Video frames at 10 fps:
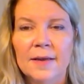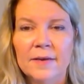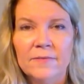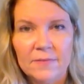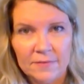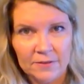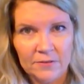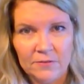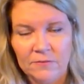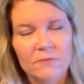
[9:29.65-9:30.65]
if
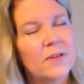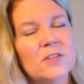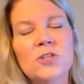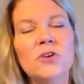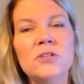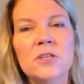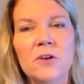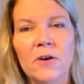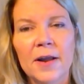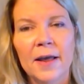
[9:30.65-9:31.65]
this fits your
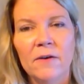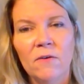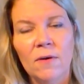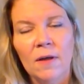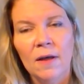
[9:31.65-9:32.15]
scenario.